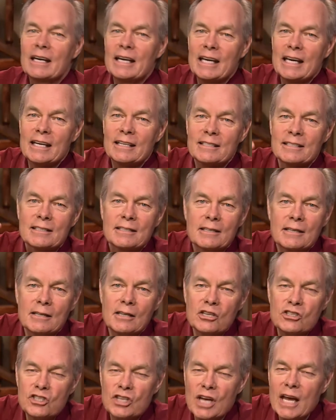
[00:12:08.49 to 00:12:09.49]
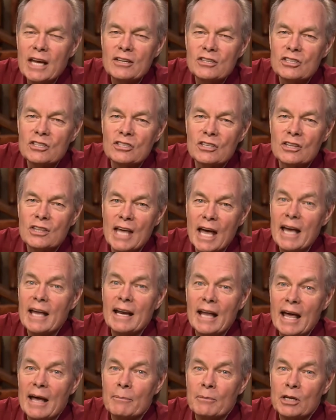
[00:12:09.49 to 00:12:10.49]
It's the chances of that
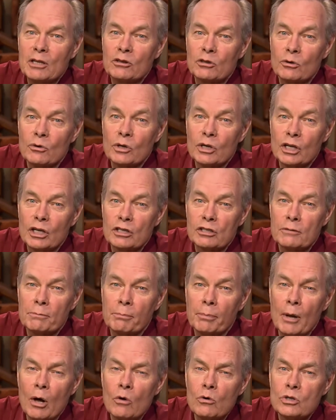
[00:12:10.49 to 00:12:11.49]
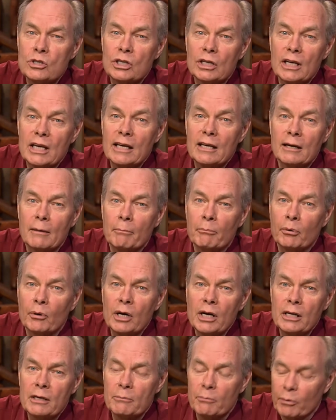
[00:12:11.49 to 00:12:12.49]
happening through an explosion in a
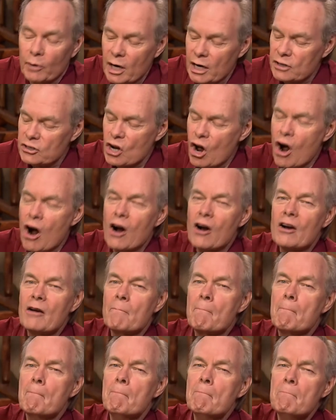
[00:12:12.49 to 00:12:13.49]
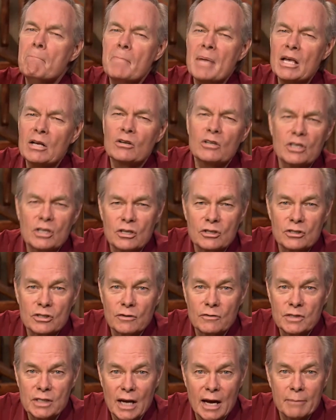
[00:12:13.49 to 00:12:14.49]
printing press are millions
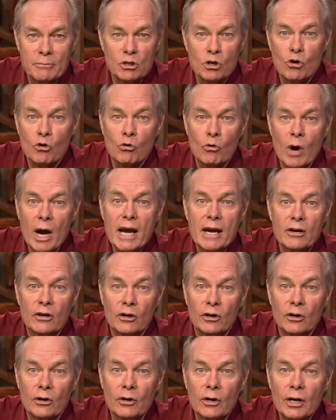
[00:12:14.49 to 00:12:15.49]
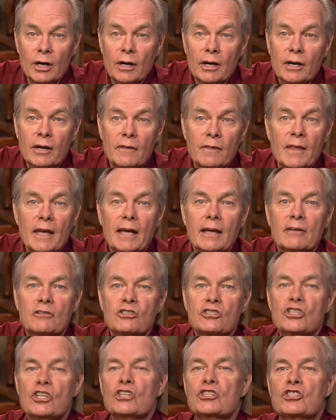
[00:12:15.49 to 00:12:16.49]
of times greater
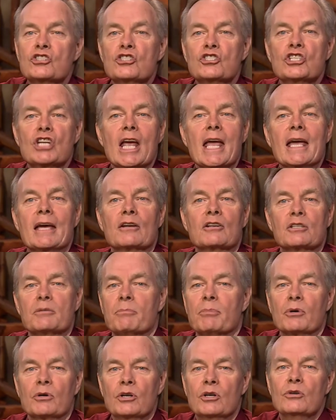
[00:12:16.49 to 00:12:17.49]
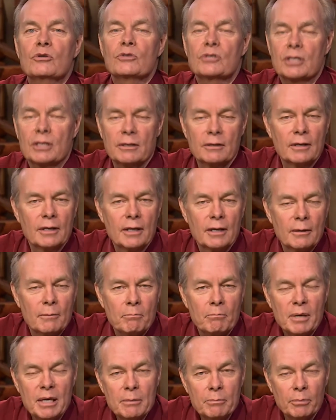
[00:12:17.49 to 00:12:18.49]
than just chance producing
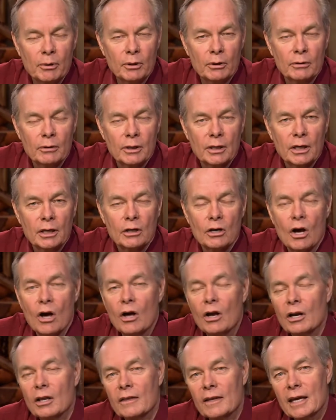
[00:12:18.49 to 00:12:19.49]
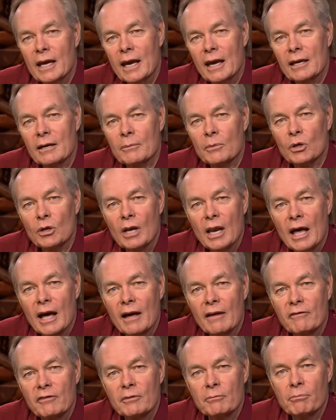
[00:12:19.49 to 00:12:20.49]
people and all of the animal
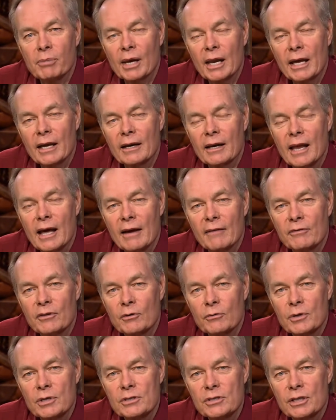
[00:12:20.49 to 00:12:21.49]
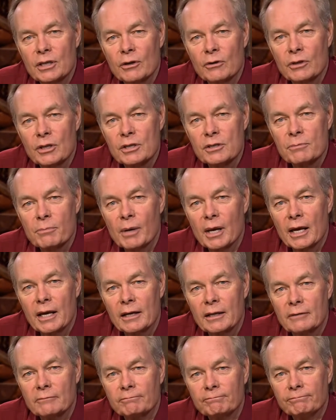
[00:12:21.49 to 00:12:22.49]
life and plant life that we see on this
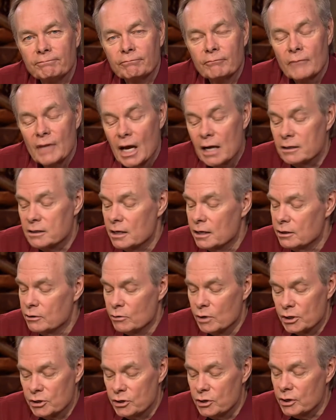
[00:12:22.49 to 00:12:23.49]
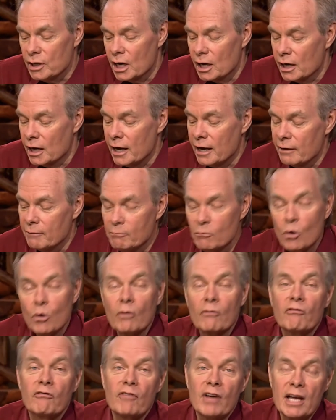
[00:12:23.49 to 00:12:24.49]
planet. I tell you what, you got to have
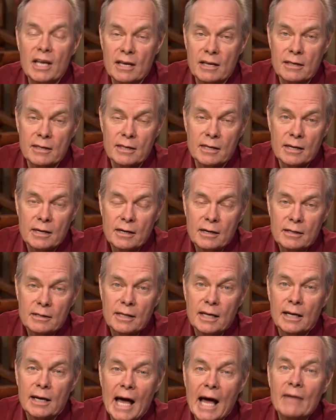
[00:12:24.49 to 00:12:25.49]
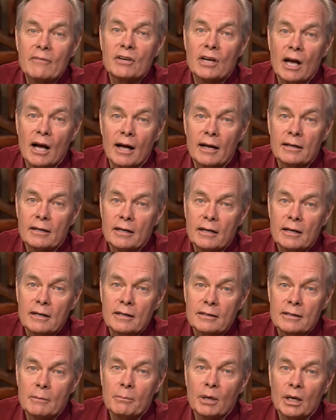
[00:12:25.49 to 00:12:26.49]
more faith than I've got
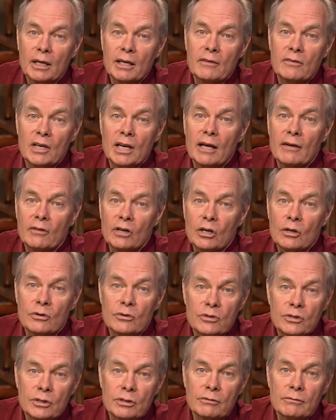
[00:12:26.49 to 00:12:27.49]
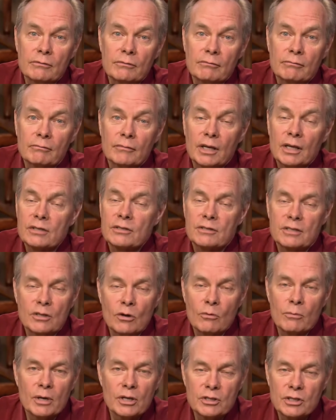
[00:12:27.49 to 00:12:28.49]
to believe in evolution. It's
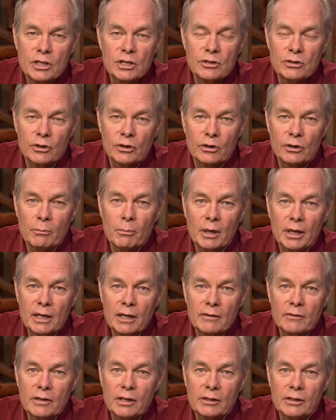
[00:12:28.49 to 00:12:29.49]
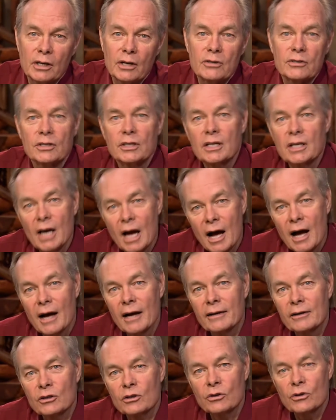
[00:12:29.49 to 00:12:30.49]
so much easier to believe that there's a
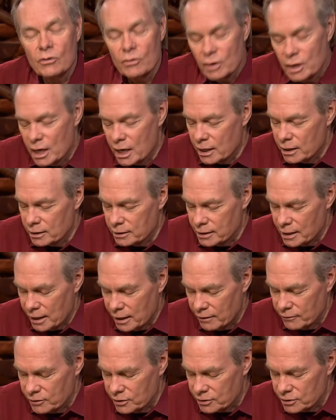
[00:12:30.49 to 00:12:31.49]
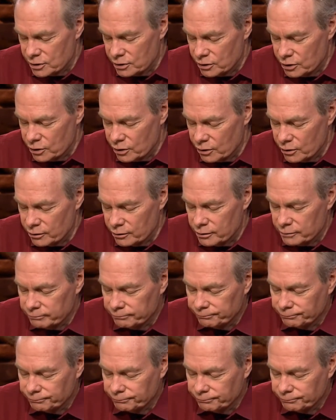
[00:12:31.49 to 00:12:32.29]
God who created the heavens and the earth.